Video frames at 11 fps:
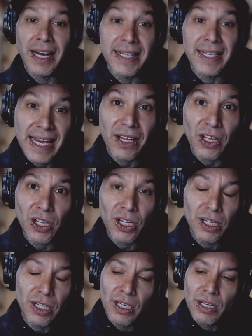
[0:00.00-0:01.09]
Adele,
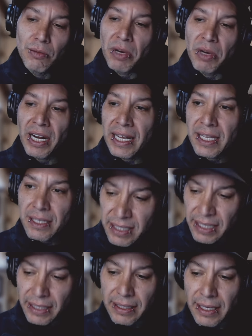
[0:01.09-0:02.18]
but I can
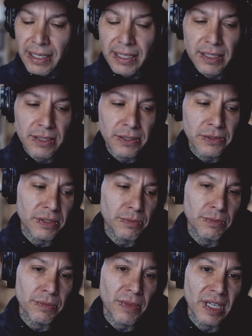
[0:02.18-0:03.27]
sing. I can do
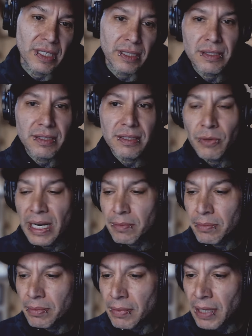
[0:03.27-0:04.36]
some things, right?
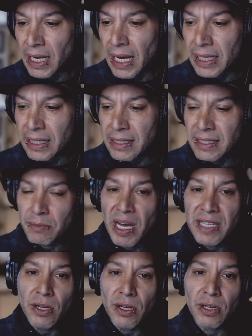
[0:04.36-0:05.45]
I, I can sing my
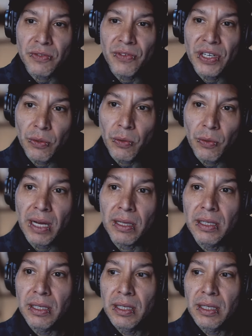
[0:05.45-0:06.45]
songs fairly well.